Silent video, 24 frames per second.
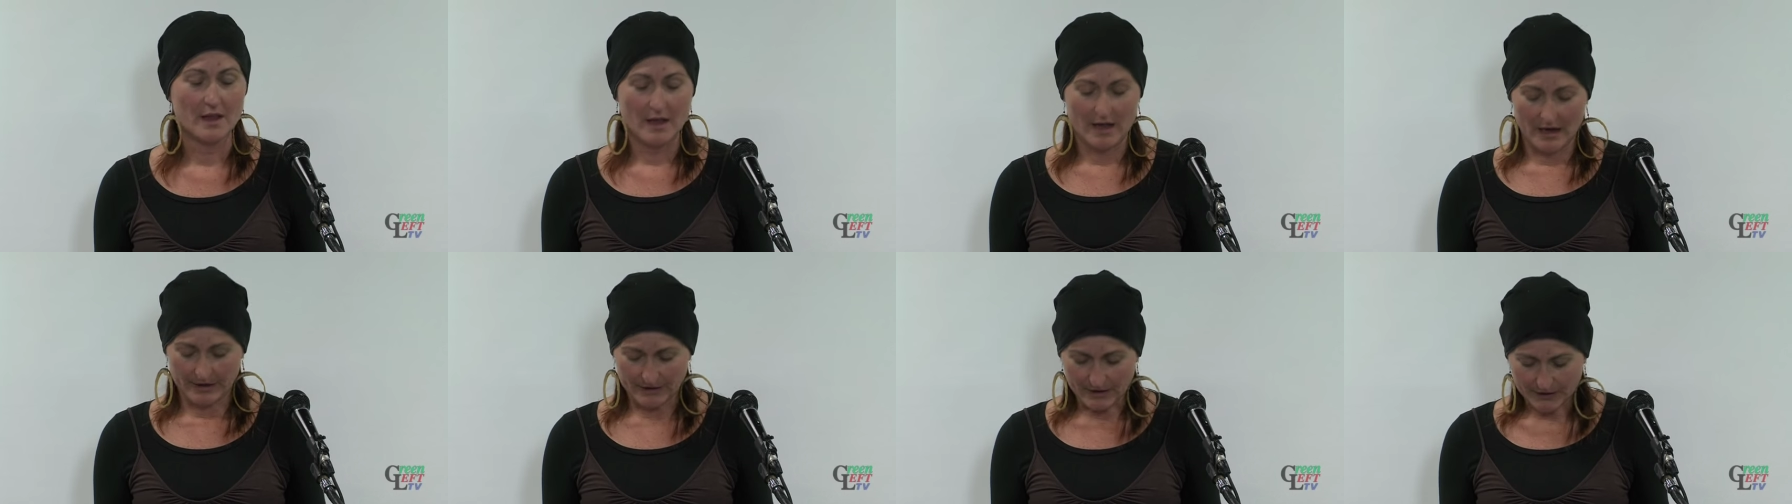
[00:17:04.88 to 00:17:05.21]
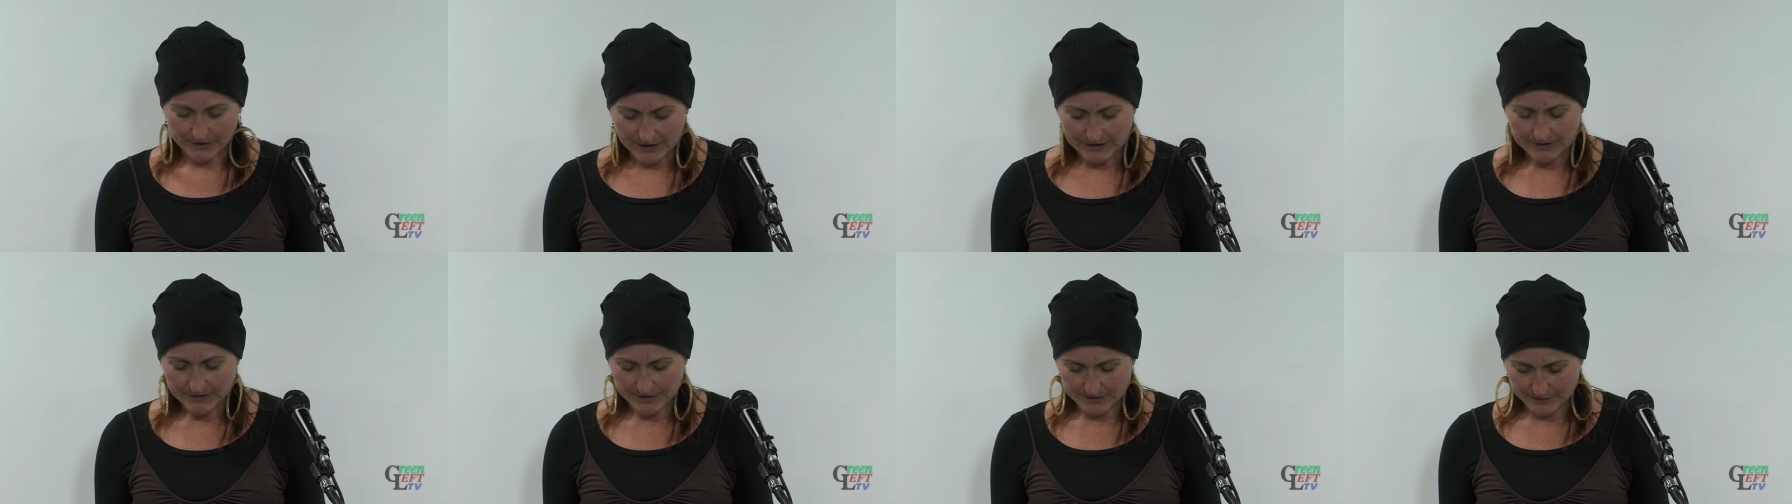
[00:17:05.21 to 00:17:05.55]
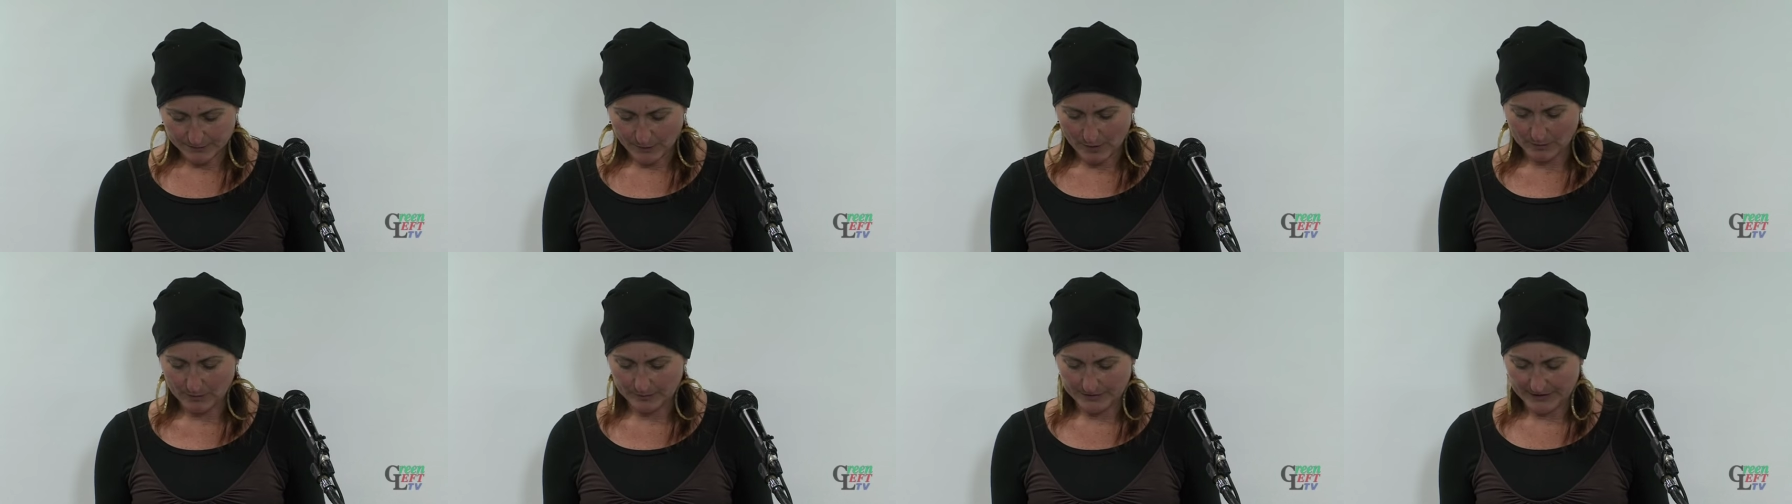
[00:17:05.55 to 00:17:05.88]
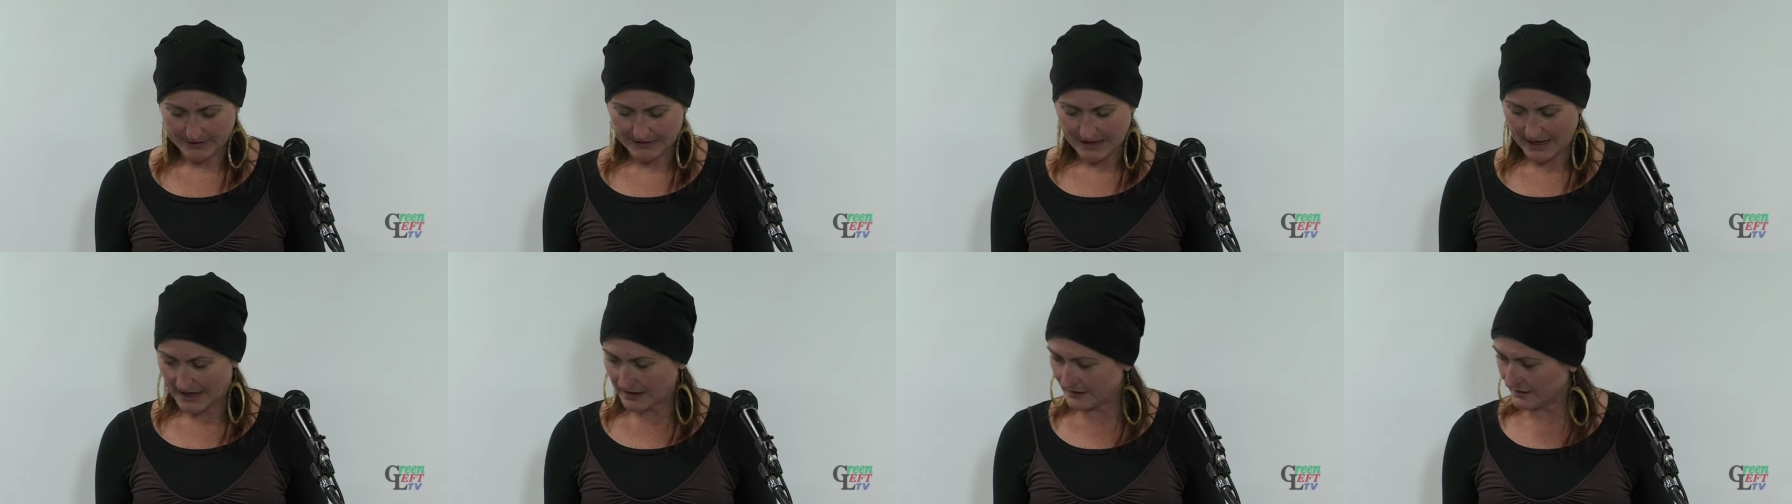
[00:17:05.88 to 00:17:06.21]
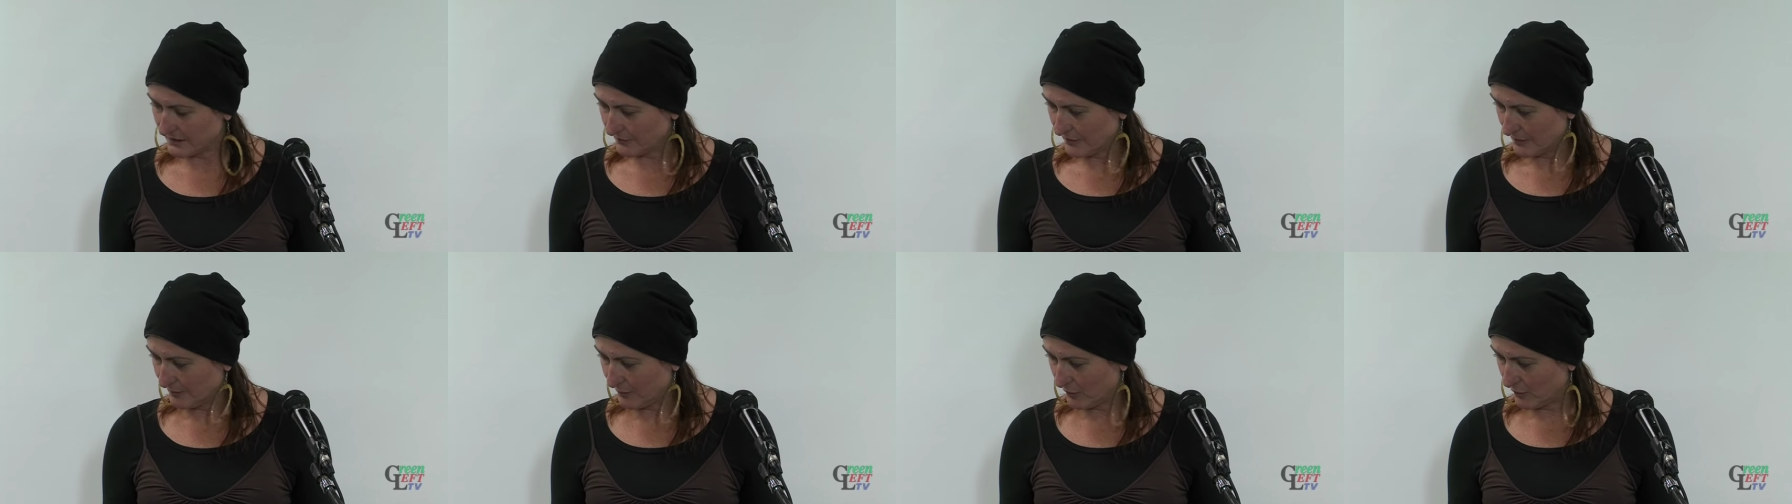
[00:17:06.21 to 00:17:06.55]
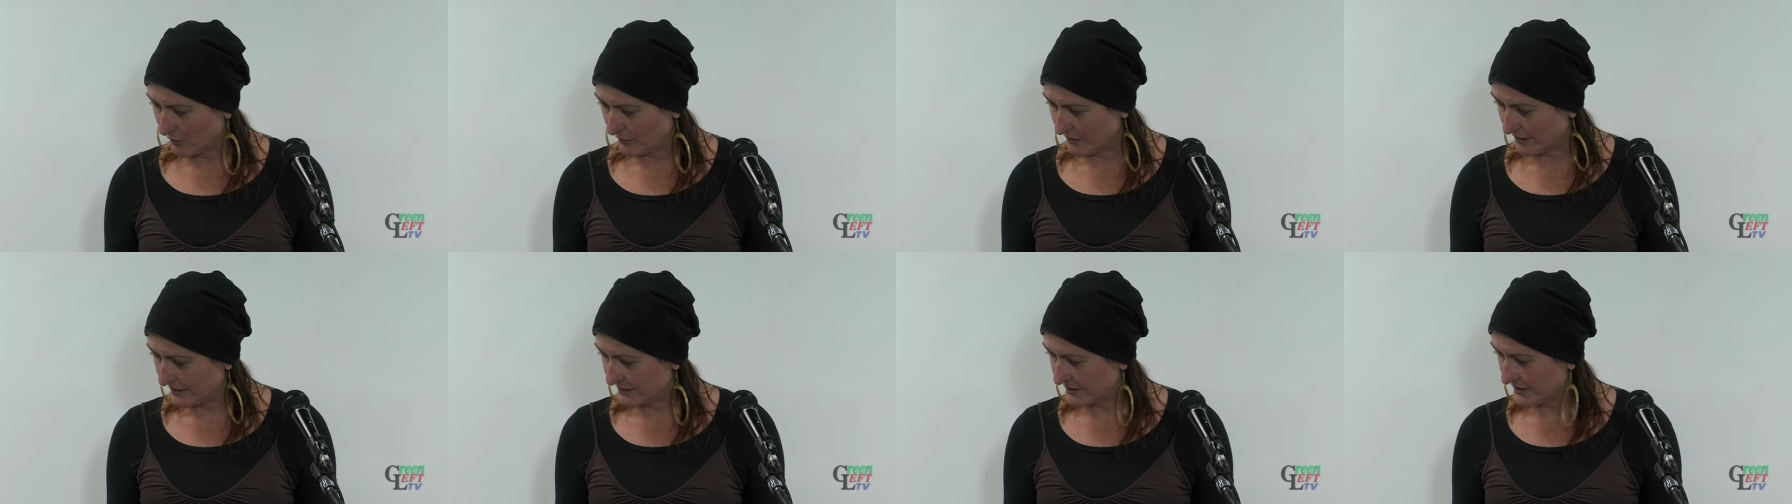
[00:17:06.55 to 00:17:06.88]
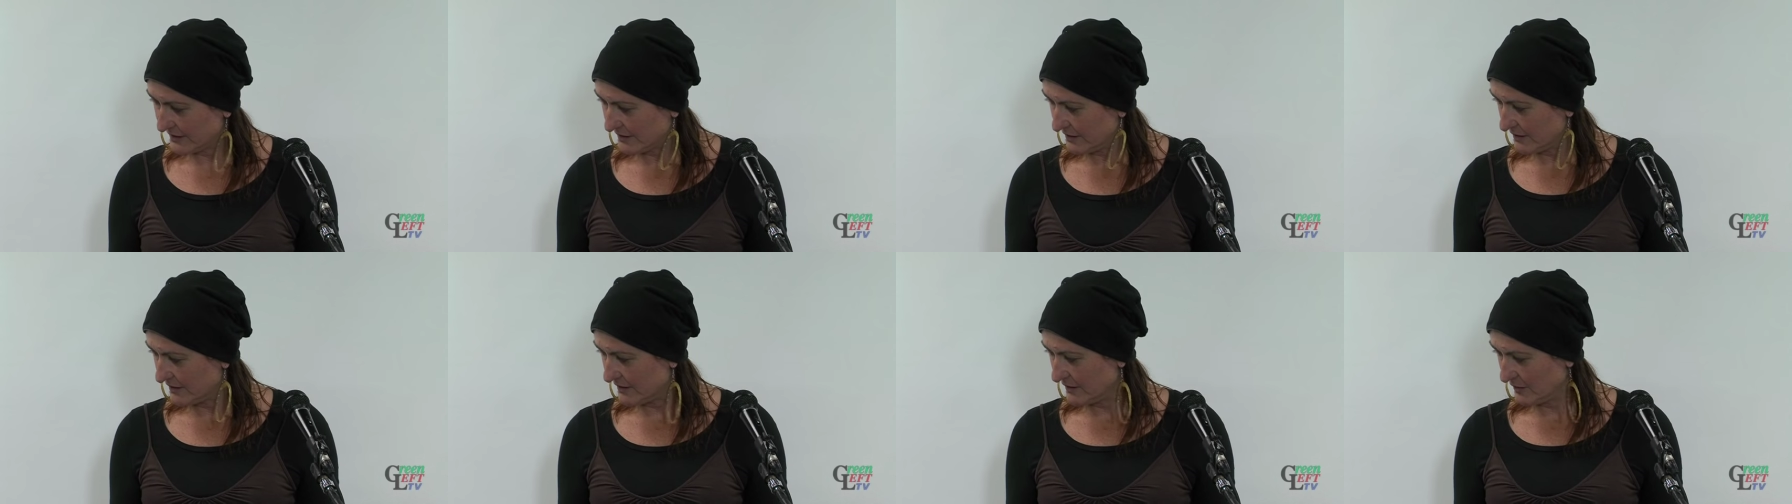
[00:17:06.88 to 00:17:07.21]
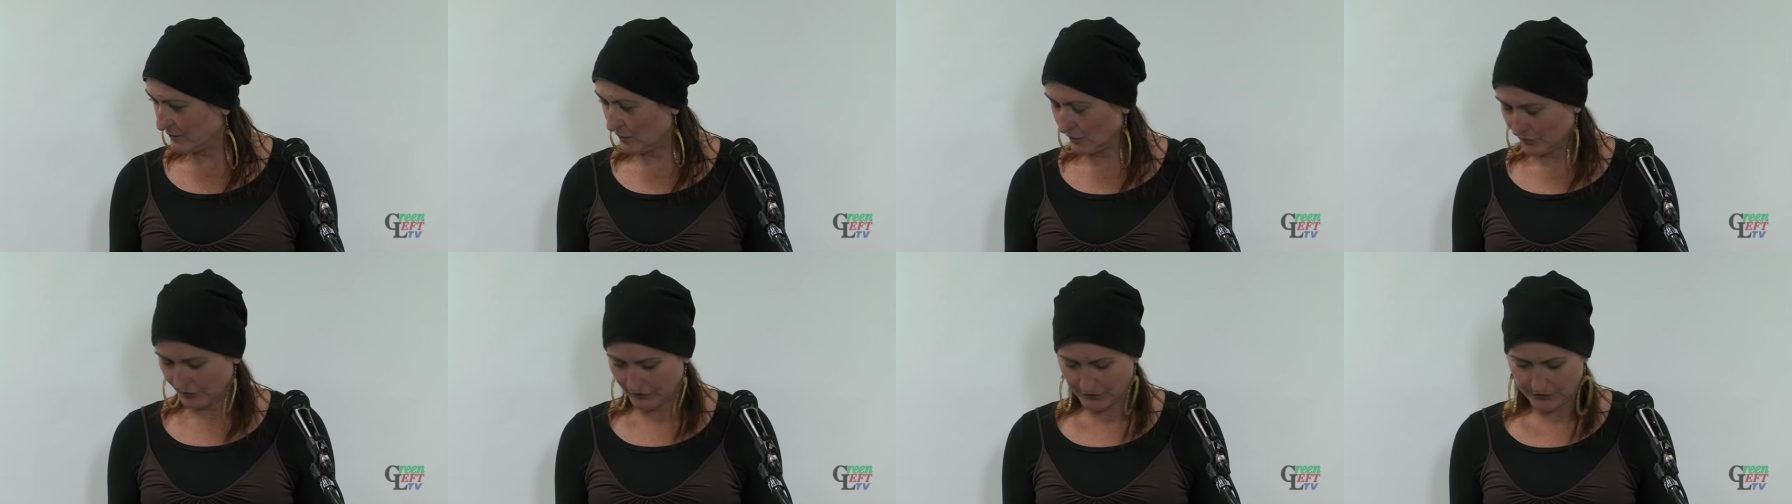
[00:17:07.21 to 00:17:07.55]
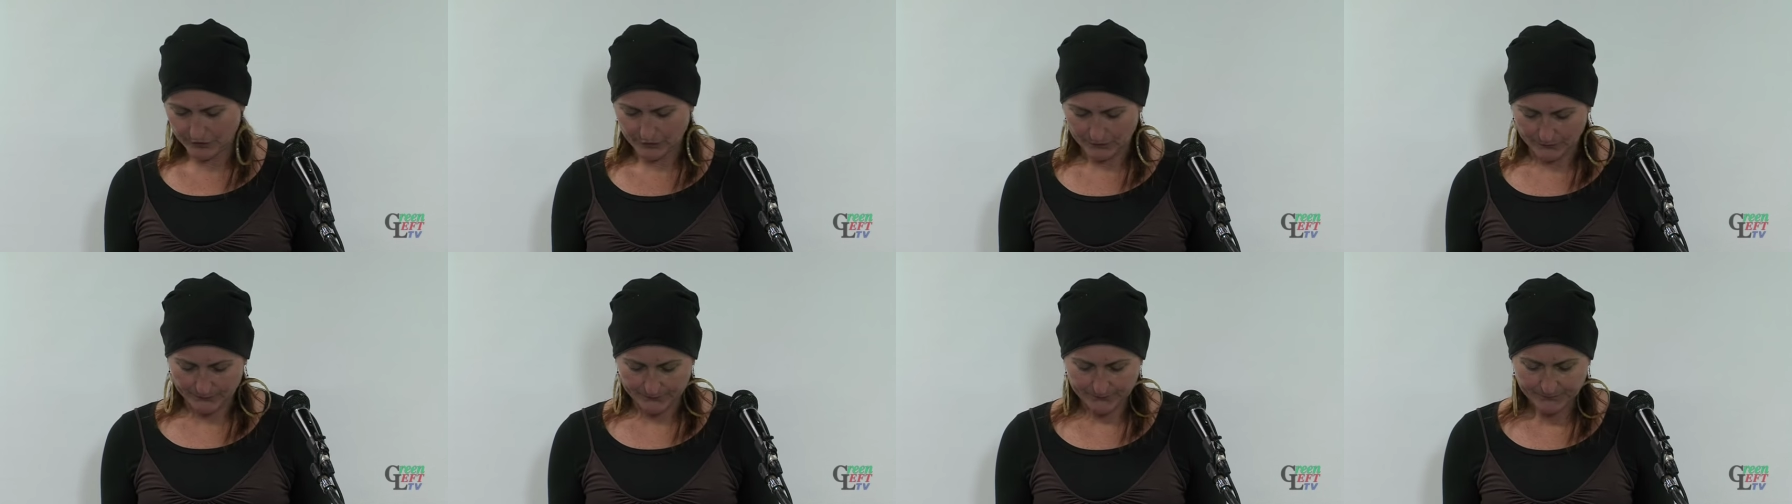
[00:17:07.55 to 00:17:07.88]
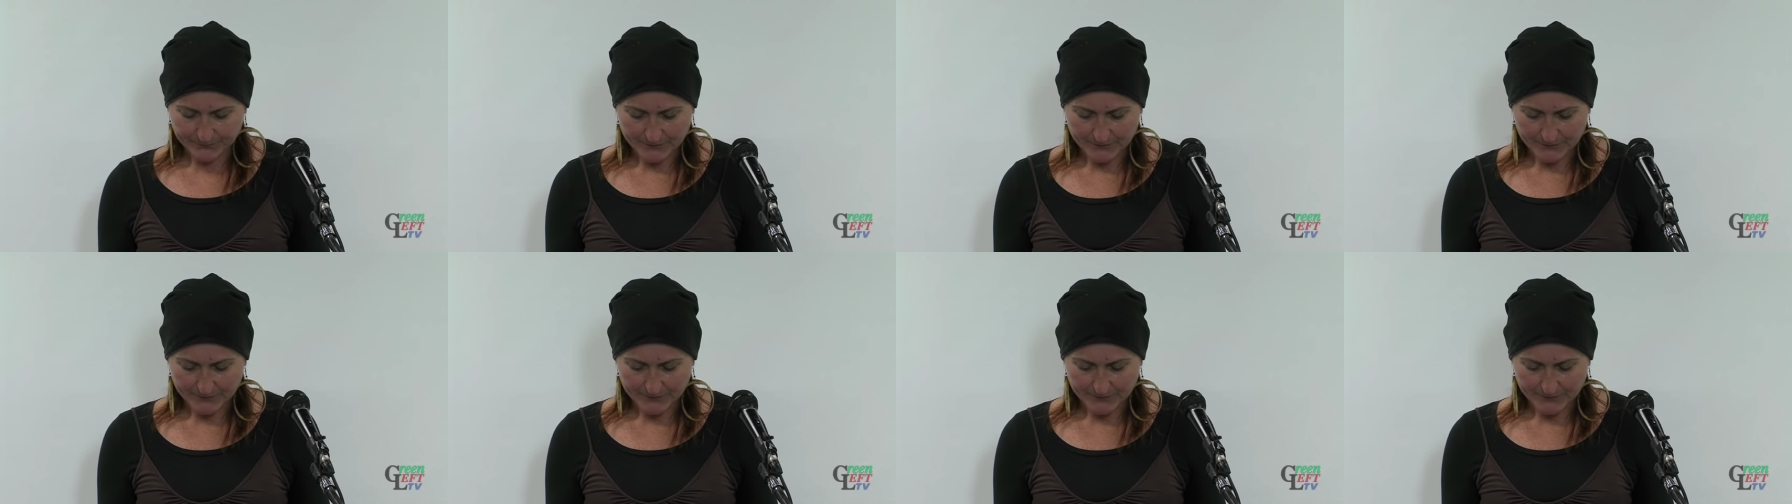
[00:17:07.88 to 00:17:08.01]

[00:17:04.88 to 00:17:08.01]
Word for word: and I think that's probably an underreported one too.